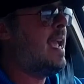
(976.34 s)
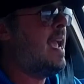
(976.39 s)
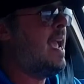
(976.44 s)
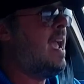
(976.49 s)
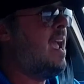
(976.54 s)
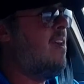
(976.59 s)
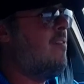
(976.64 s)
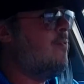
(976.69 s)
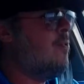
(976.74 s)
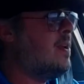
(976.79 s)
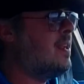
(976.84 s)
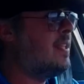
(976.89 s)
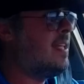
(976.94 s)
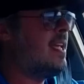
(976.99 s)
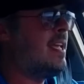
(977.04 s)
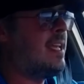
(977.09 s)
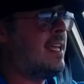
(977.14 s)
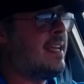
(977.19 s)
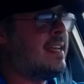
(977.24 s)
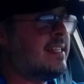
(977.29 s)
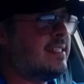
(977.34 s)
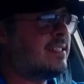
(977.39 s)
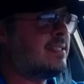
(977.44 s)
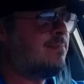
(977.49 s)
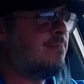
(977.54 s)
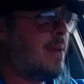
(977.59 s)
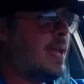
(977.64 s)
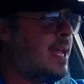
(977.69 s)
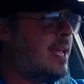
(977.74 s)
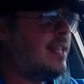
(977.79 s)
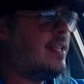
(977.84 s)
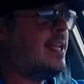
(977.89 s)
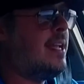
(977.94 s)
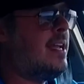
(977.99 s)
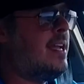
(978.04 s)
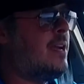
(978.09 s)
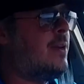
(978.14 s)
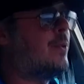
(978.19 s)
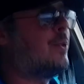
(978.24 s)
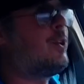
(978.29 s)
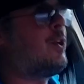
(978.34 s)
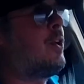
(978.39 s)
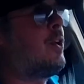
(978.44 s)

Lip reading: Everything is made here to